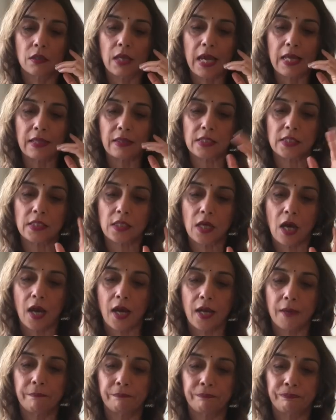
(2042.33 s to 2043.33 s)
At this
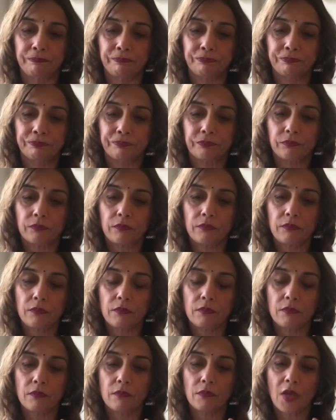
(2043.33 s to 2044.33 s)
time,
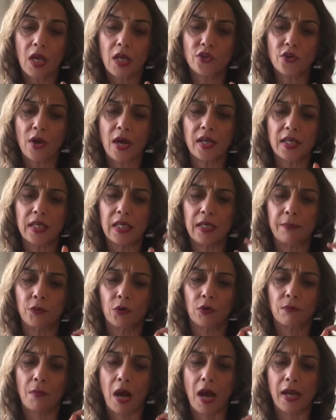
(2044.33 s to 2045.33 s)
try to keep
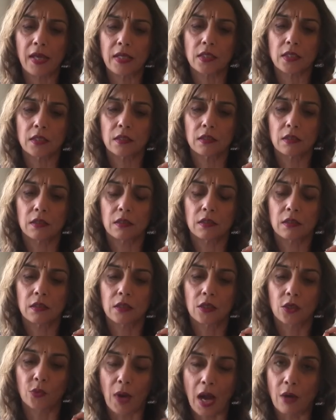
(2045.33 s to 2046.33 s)
your mind
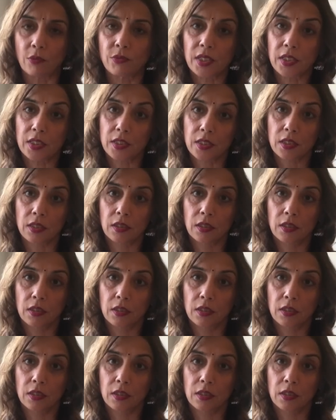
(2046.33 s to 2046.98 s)
grounded,